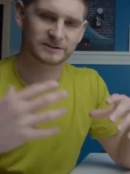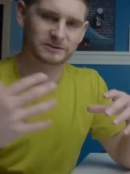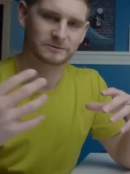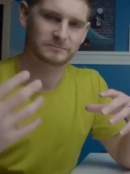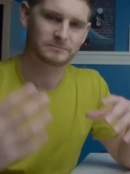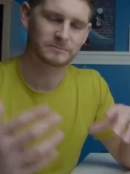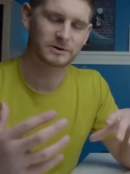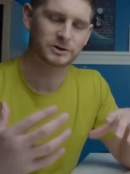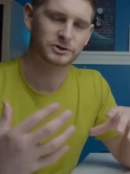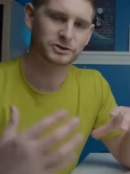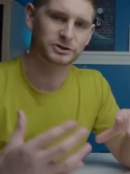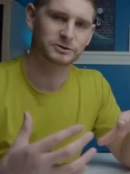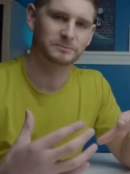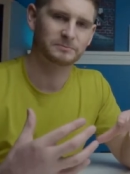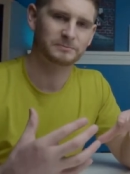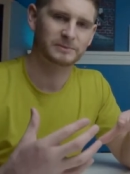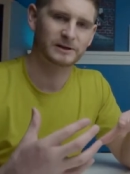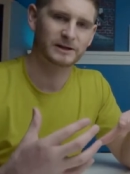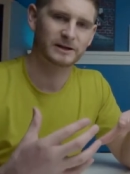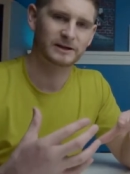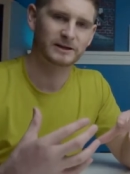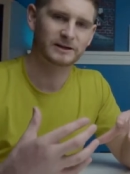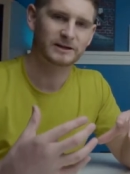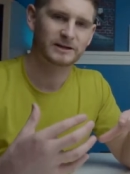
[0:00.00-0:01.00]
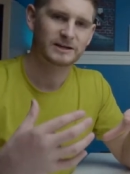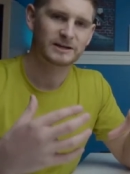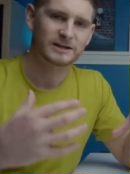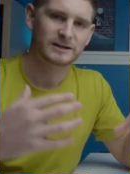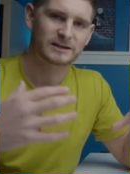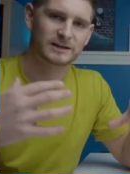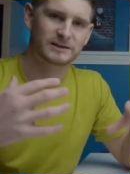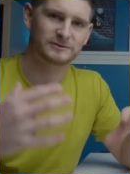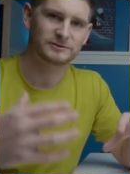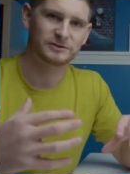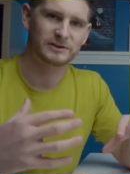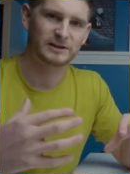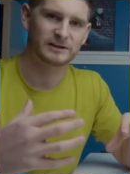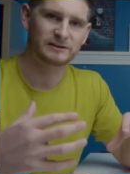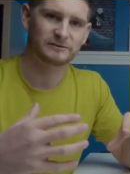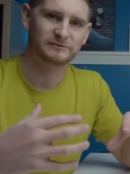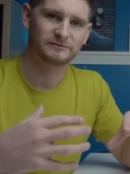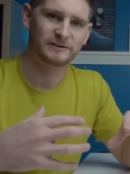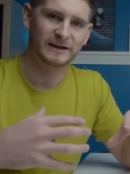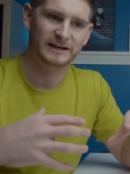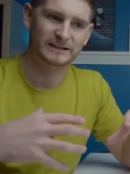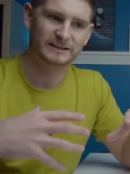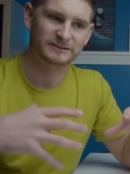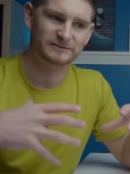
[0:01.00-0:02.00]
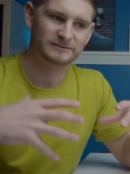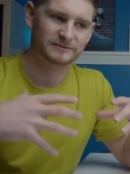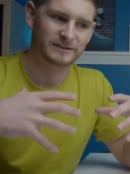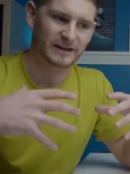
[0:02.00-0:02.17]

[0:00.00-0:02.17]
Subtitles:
So motion blur gives you that effect of